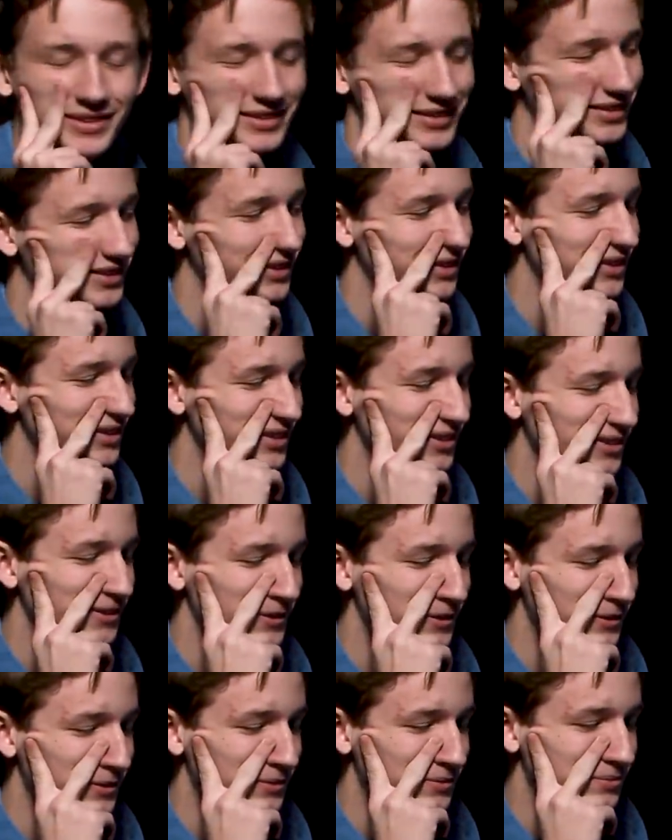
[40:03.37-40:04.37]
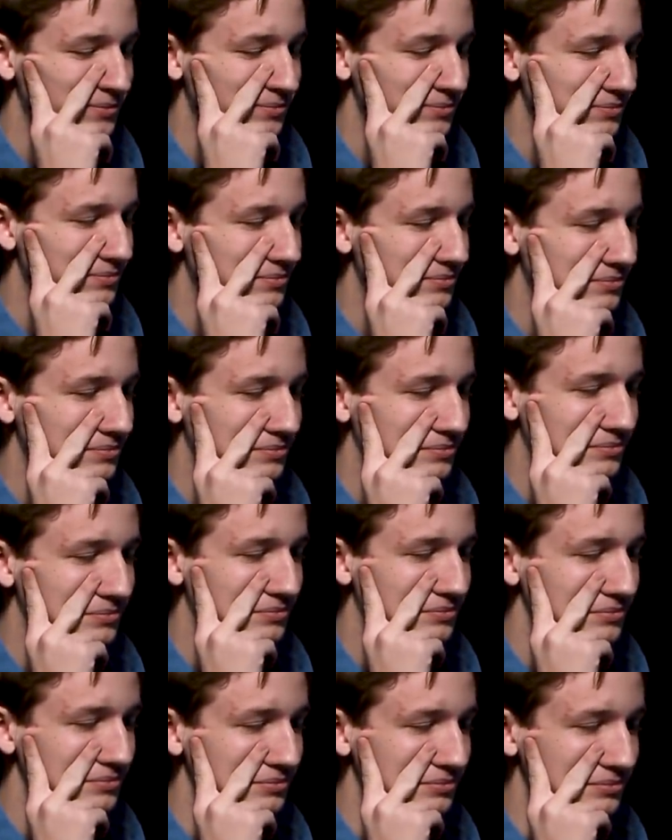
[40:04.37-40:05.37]

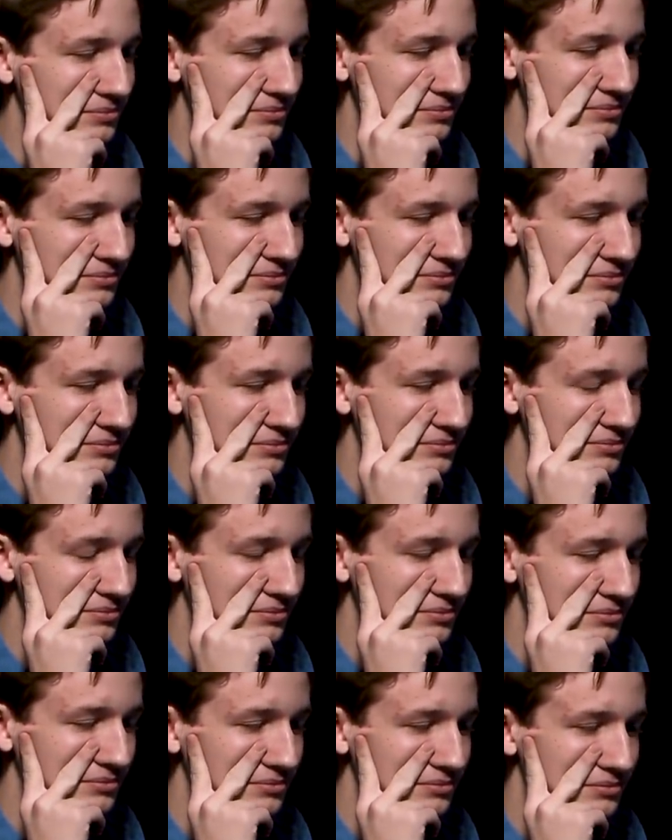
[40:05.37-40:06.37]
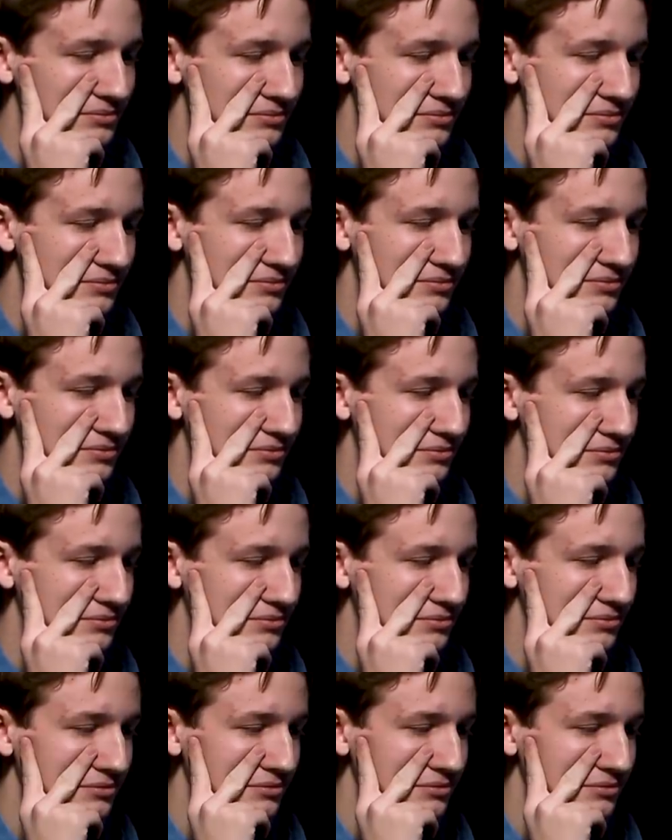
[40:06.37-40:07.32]
Nobody speaks.